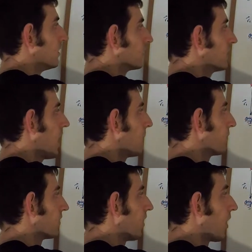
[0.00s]

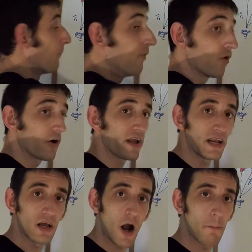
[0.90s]
cumber our board
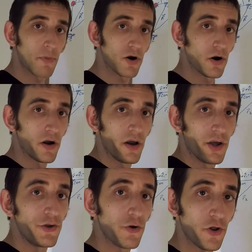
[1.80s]
and cumber
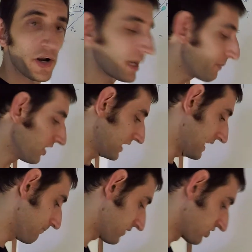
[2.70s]
your learning ability.
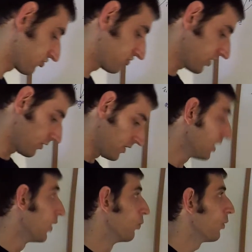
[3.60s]
So
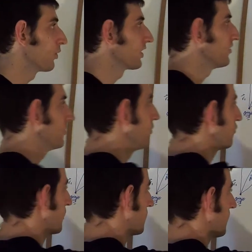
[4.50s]
what we're going to do is
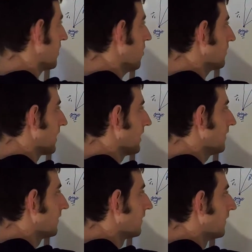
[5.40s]
we're going to say, okay, I'm
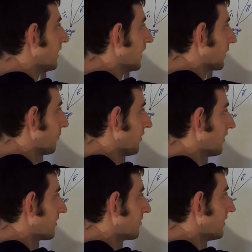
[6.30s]
going to
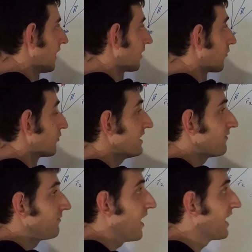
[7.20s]
plug this in. I'm going to
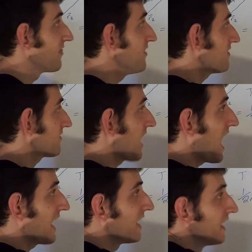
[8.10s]
redefine this guy